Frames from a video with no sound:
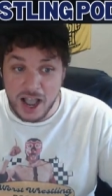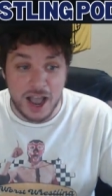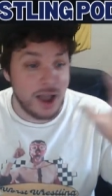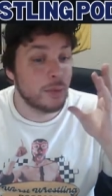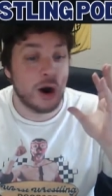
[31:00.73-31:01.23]

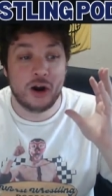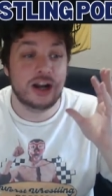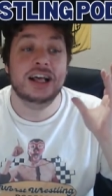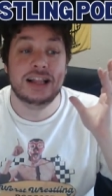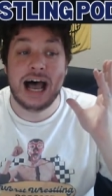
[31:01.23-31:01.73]
I am
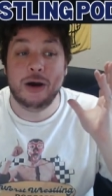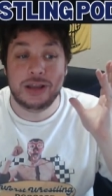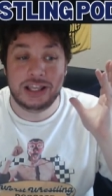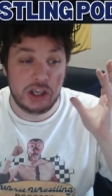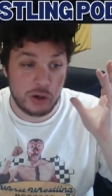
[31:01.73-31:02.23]
already
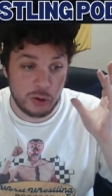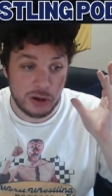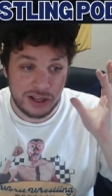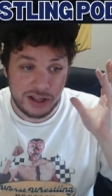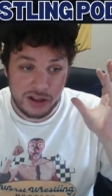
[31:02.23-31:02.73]
allowing you
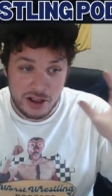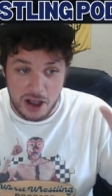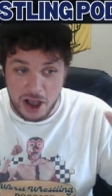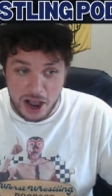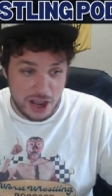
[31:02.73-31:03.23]

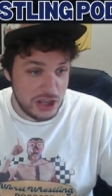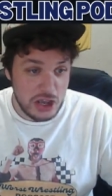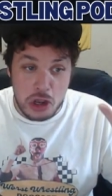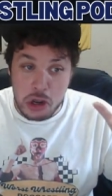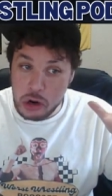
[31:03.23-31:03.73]
a
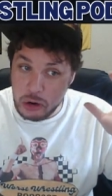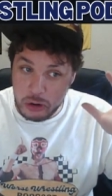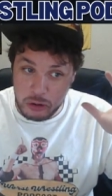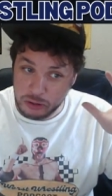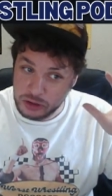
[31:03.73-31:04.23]

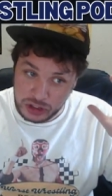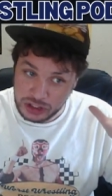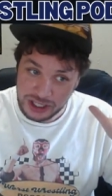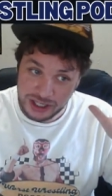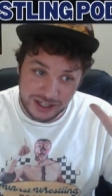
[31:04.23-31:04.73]

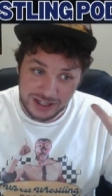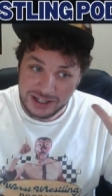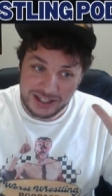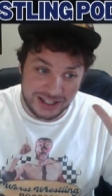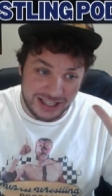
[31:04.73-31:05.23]
huge
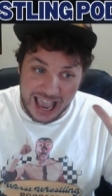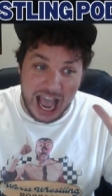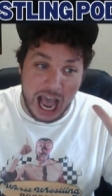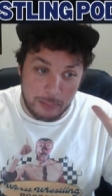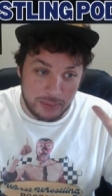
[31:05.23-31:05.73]

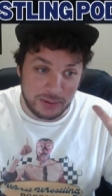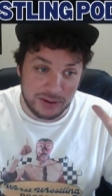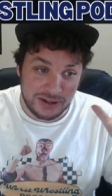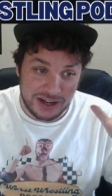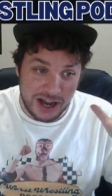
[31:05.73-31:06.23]
gap
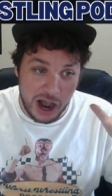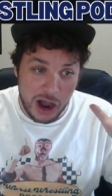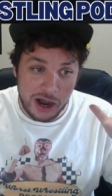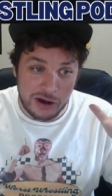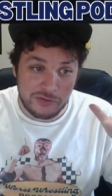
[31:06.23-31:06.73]

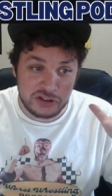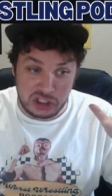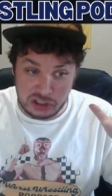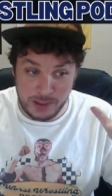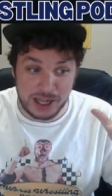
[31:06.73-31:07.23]
of
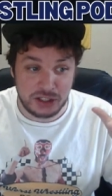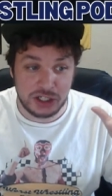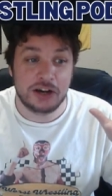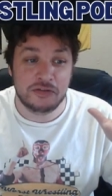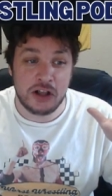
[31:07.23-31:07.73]

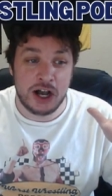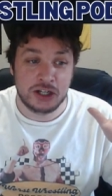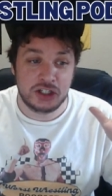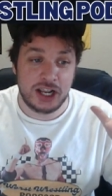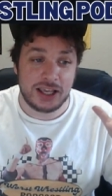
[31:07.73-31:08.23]
suspension of
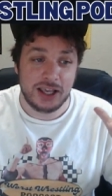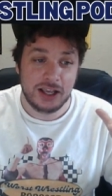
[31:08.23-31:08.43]
logic.